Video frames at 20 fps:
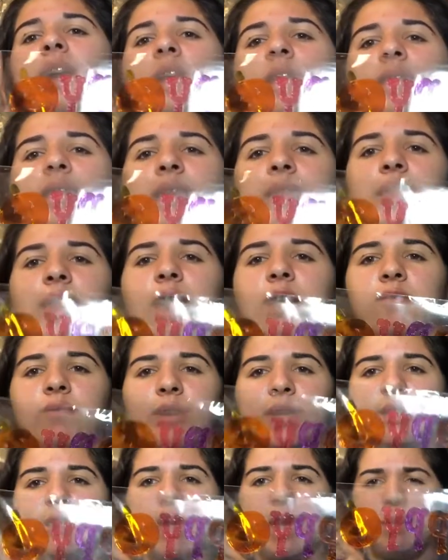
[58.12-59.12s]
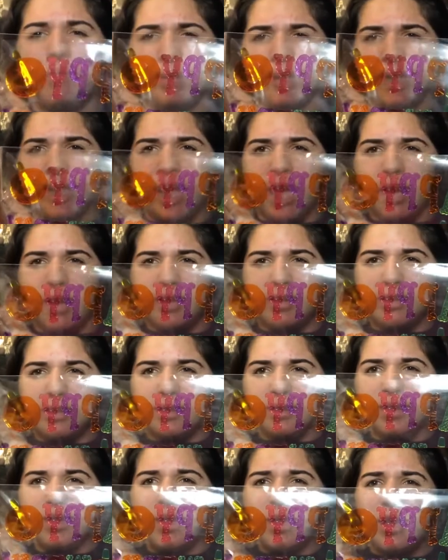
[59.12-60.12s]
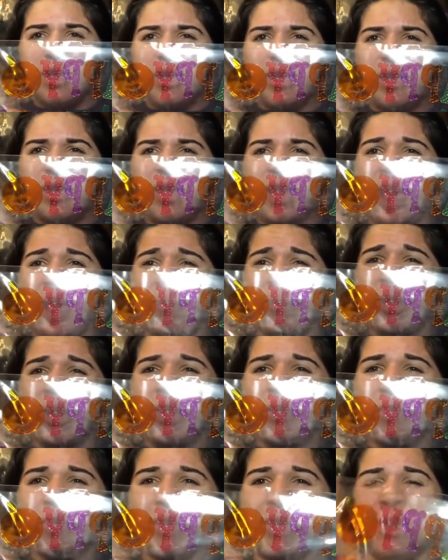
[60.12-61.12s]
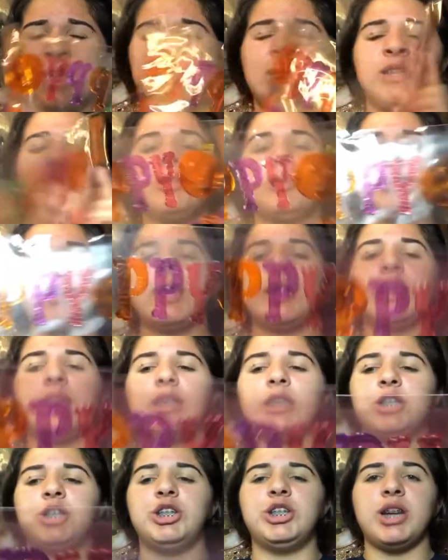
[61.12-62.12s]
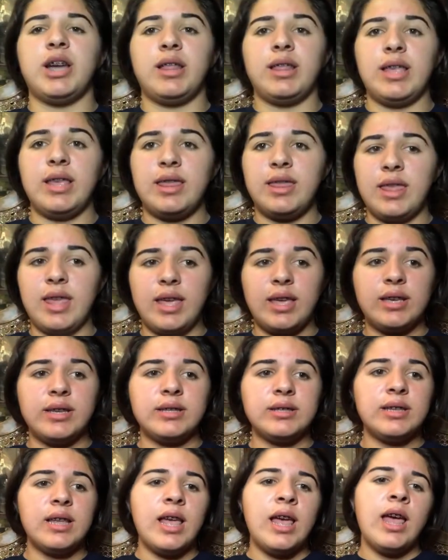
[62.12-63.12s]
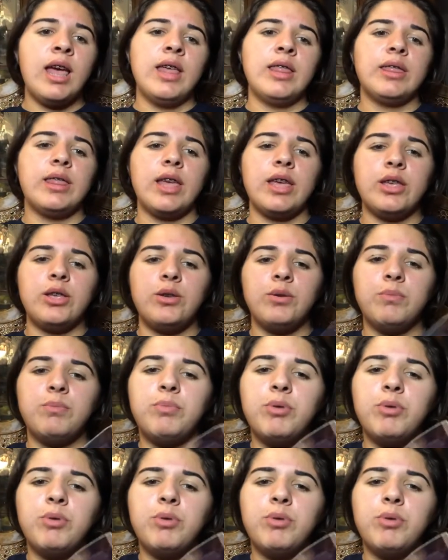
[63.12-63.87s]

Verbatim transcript: I think that reads happy, yeah. Happy Halloween. So it's like these jelly things that you